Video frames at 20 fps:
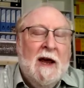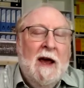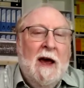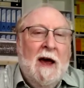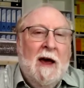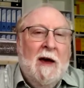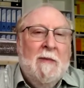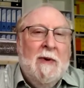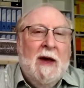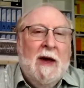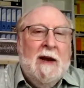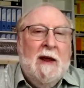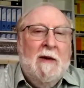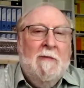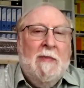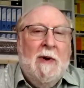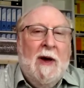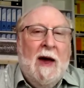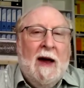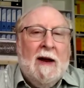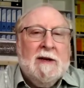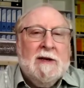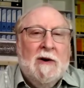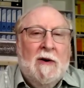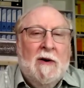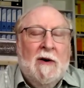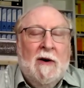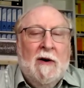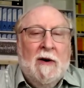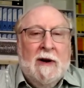an impact
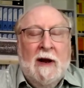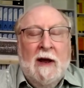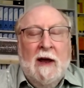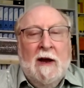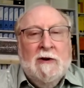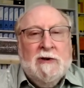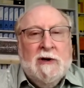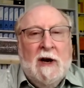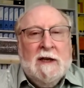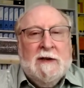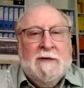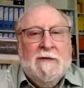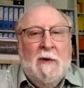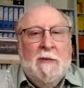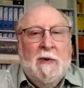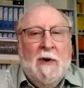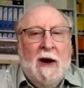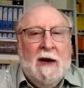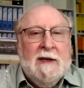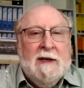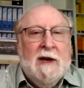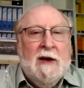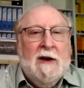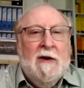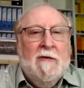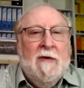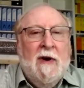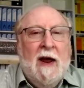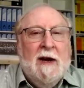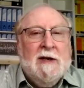on transfer pricing
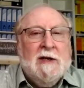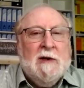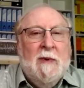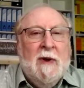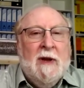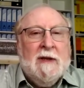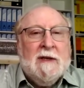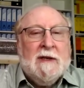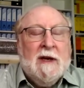arrangements,